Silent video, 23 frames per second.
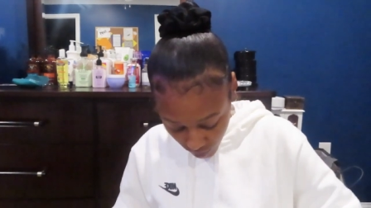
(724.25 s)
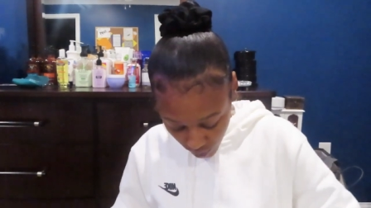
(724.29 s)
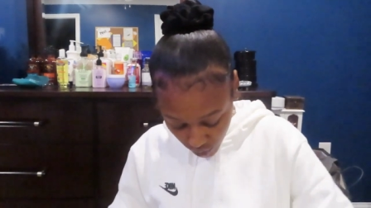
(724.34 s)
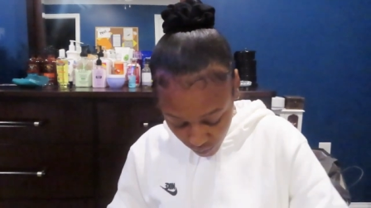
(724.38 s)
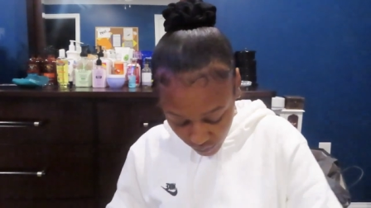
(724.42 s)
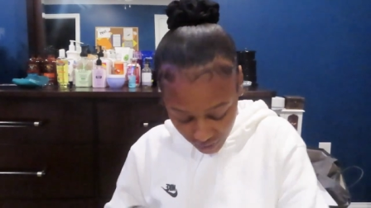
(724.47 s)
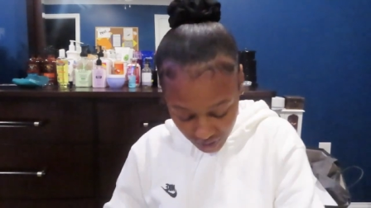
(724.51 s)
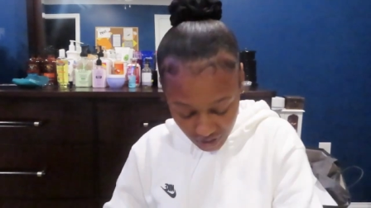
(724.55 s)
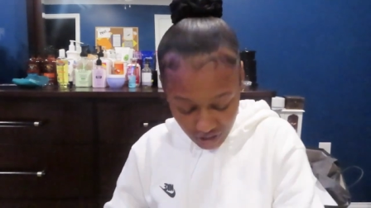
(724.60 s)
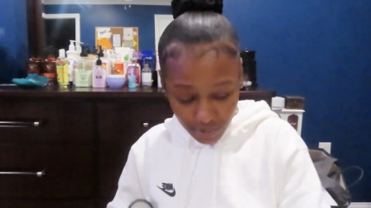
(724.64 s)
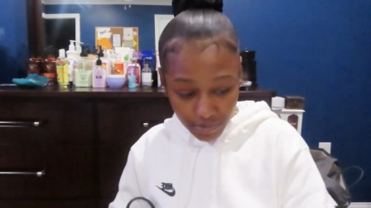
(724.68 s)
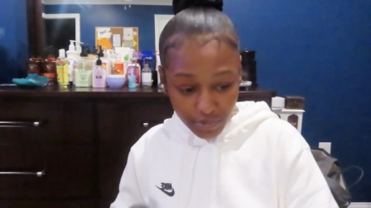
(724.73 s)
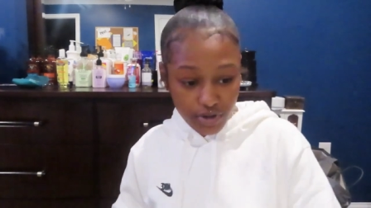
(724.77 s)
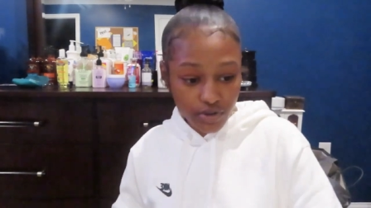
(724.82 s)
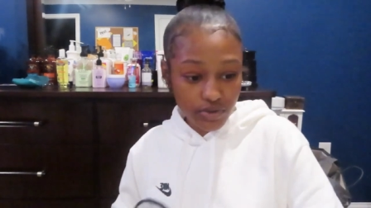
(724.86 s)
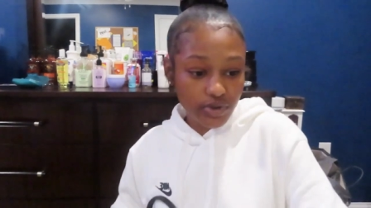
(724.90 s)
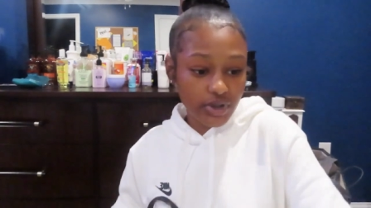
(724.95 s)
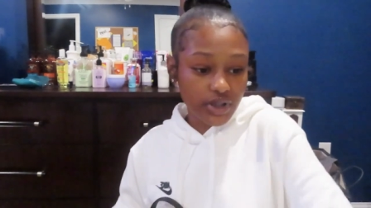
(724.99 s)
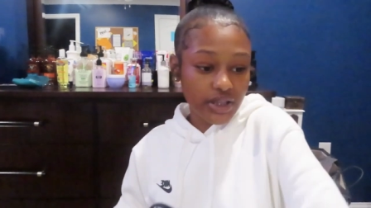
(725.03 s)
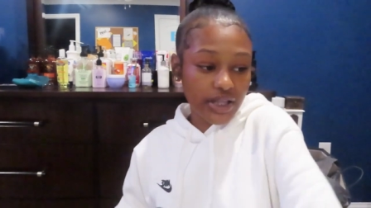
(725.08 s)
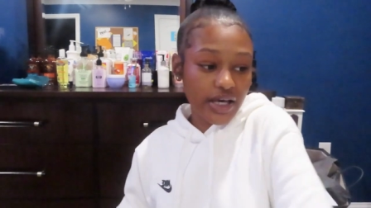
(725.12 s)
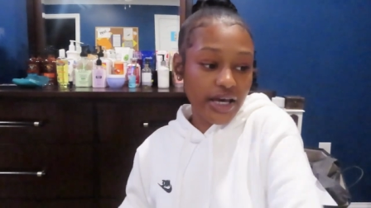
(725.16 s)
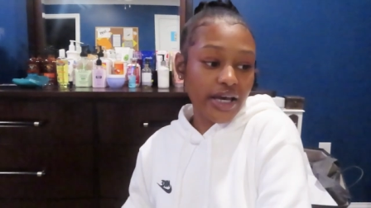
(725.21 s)
wait, let me do
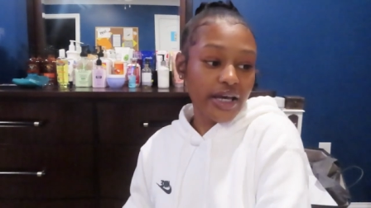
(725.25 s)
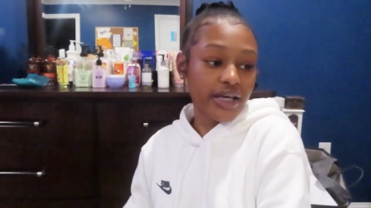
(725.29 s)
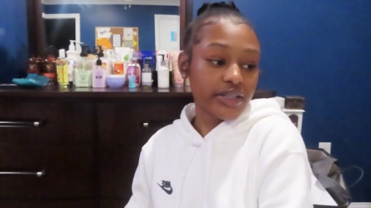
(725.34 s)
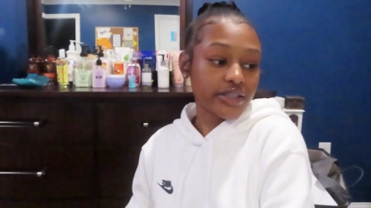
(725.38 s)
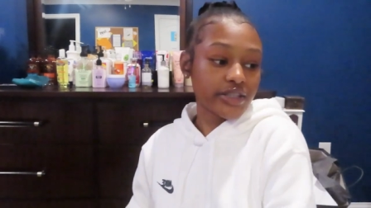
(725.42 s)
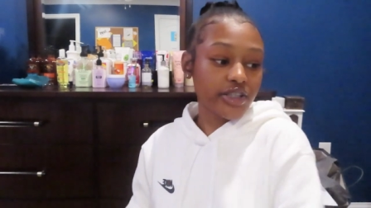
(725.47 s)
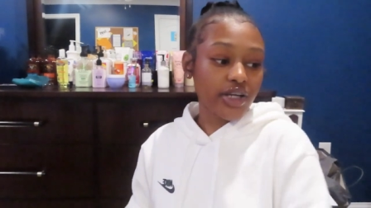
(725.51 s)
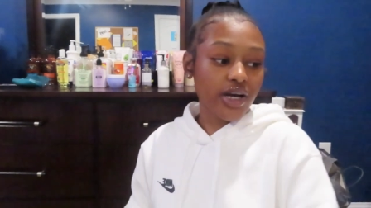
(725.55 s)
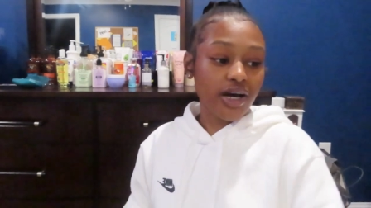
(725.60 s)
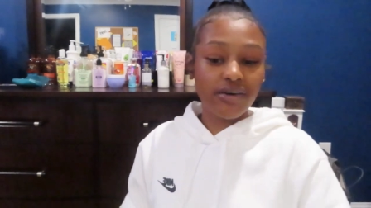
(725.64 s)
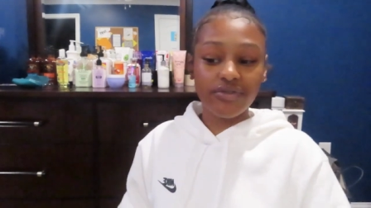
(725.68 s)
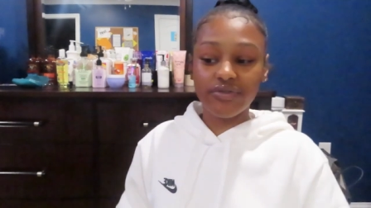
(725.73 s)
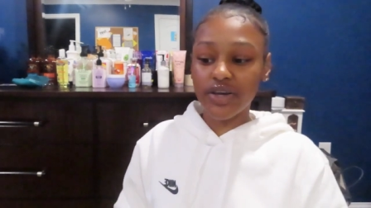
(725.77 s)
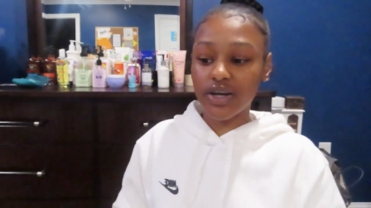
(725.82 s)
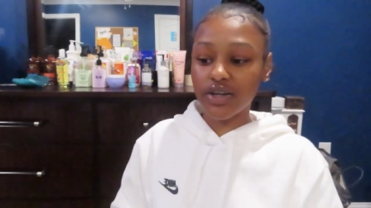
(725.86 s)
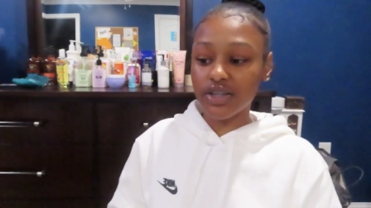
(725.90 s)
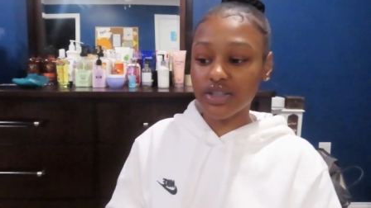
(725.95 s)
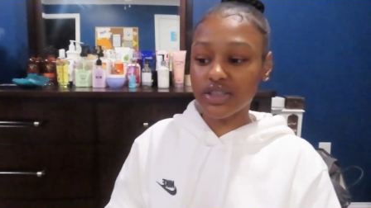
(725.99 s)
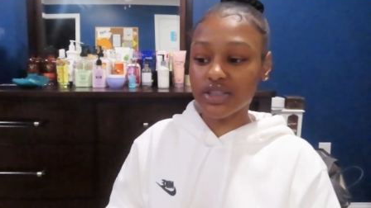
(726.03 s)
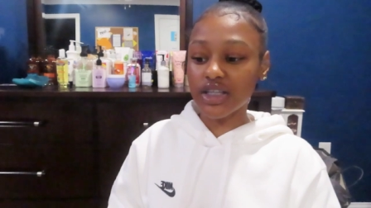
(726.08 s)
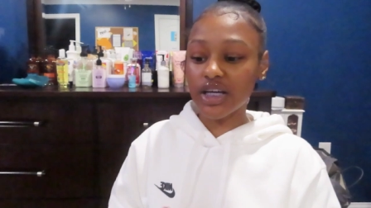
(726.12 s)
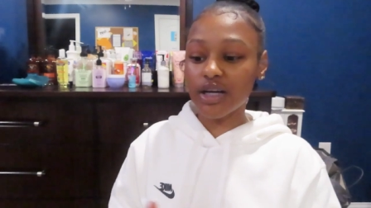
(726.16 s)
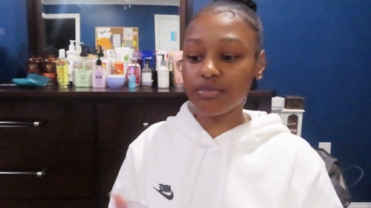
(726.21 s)
the last. Y'all found
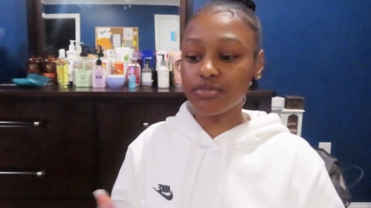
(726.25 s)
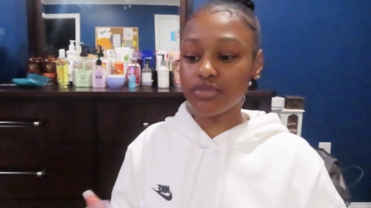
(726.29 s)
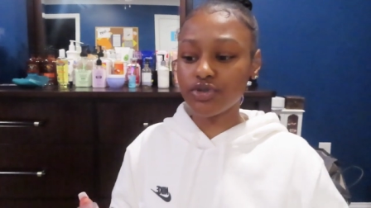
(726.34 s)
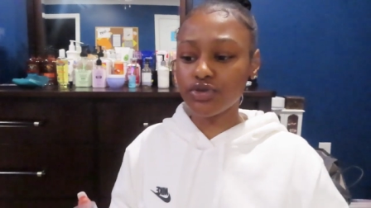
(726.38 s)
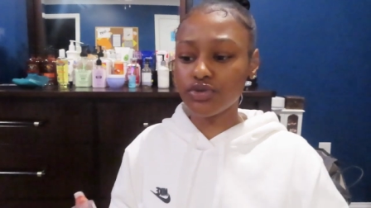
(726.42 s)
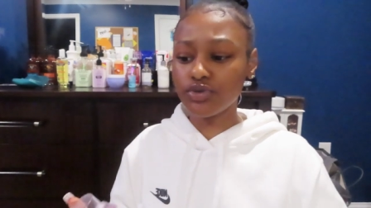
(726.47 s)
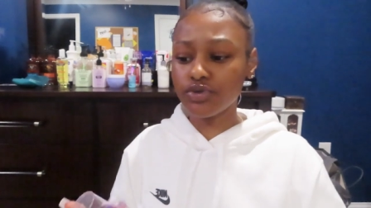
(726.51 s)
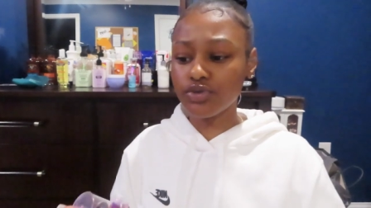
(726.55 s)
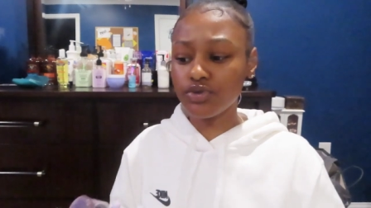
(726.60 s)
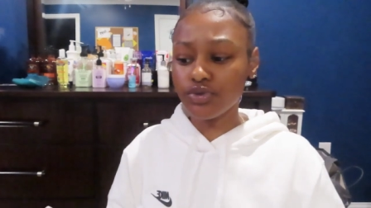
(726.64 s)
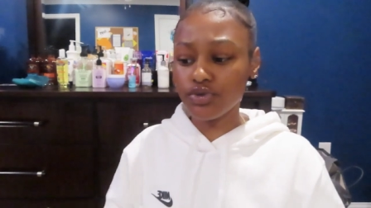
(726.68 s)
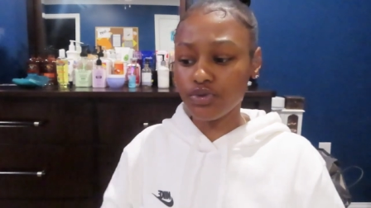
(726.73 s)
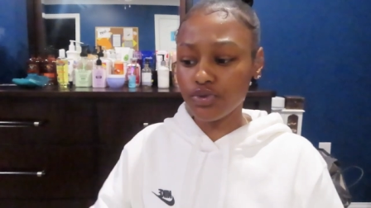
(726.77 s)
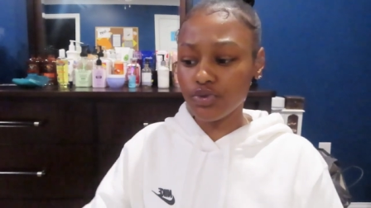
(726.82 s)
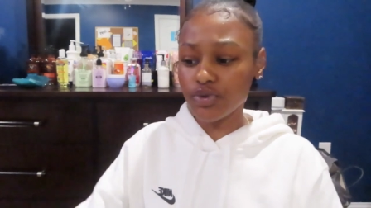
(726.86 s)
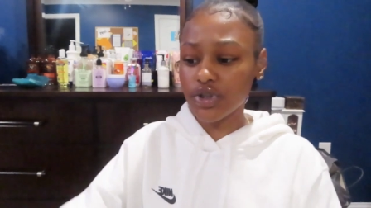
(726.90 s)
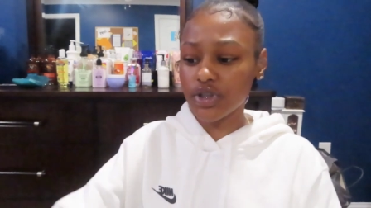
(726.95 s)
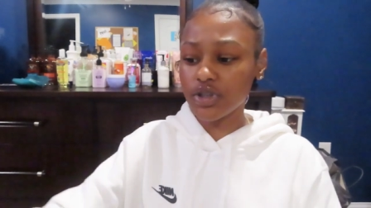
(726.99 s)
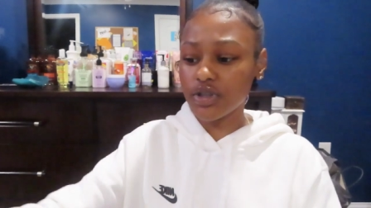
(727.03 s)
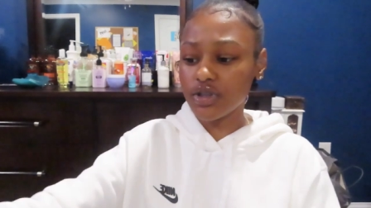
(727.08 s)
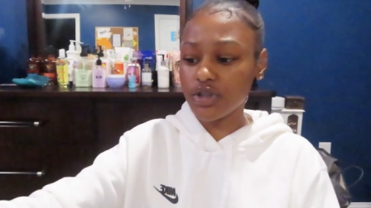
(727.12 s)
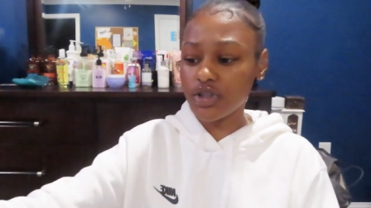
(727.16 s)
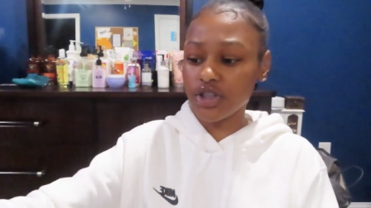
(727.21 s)
the top two
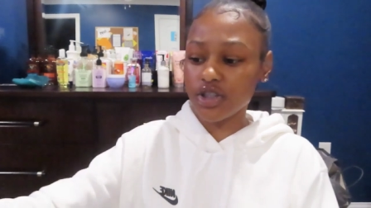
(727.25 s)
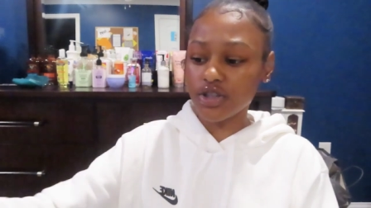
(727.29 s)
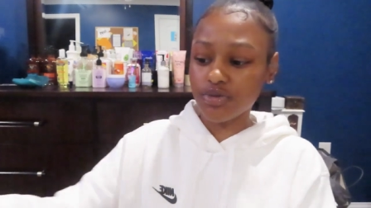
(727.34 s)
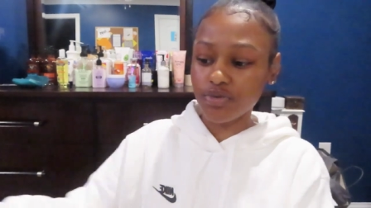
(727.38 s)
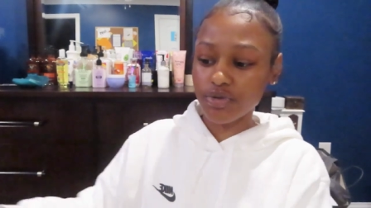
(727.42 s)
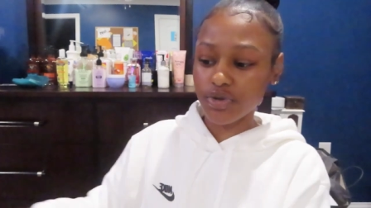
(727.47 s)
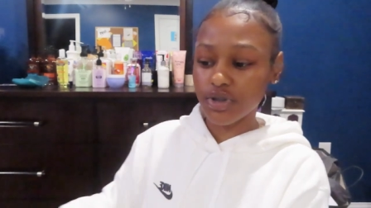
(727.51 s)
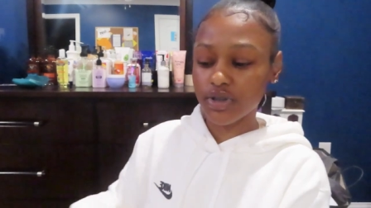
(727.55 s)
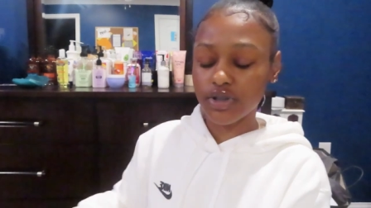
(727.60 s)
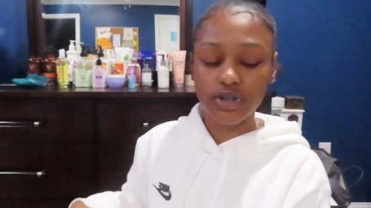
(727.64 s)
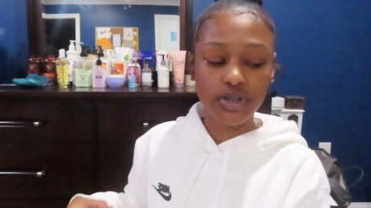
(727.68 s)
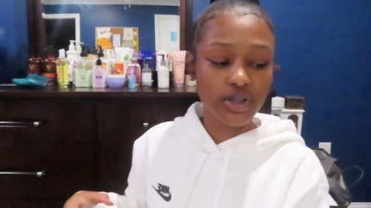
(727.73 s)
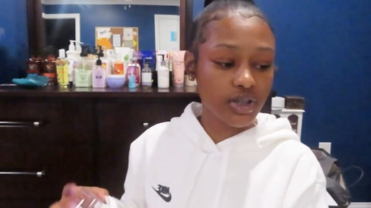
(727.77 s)
with this one